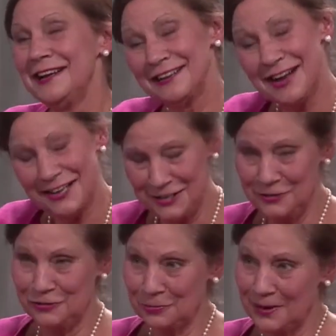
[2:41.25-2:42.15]
got
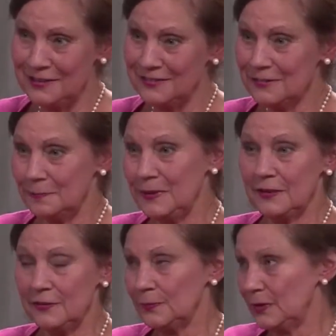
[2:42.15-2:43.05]
huge raises
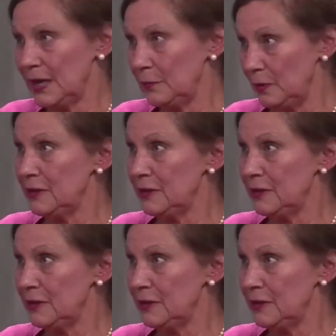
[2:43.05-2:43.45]
because we